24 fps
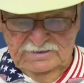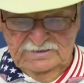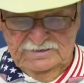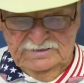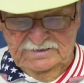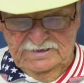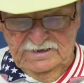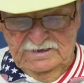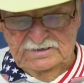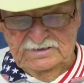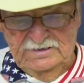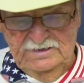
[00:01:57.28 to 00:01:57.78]
the
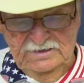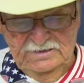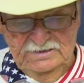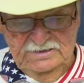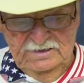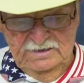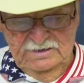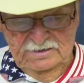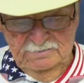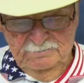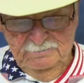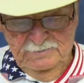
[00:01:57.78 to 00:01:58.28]

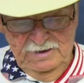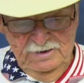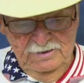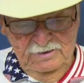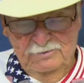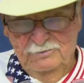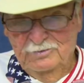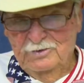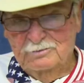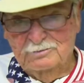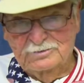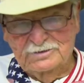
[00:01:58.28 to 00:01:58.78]
60s, and you
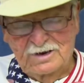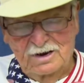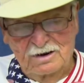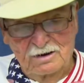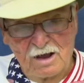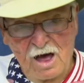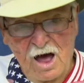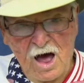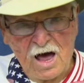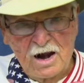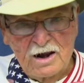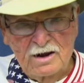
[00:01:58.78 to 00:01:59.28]
know, there was a
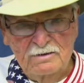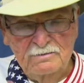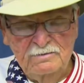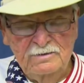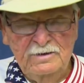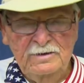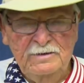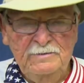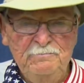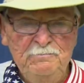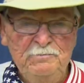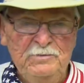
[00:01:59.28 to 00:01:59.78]
lot of
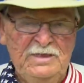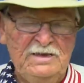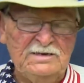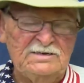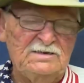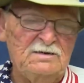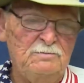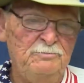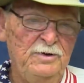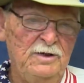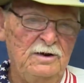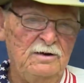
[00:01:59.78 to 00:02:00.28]

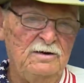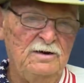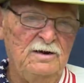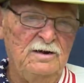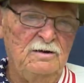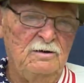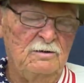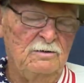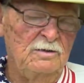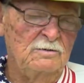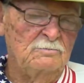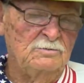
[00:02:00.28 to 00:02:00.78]

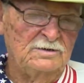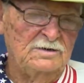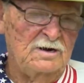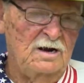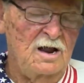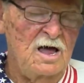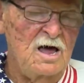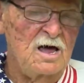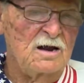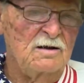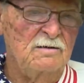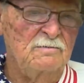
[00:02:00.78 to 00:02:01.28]
disability, or there was a
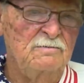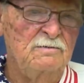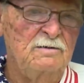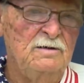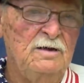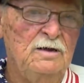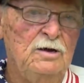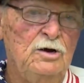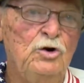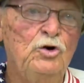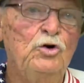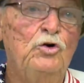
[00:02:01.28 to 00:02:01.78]
lot of
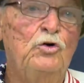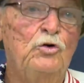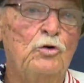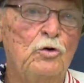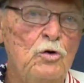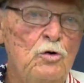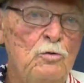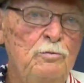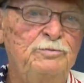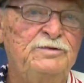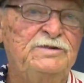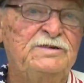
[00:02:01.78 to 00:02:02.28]

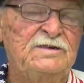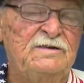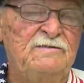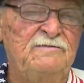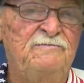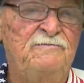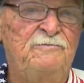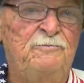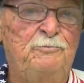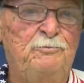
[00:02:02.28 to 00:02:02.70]
groups of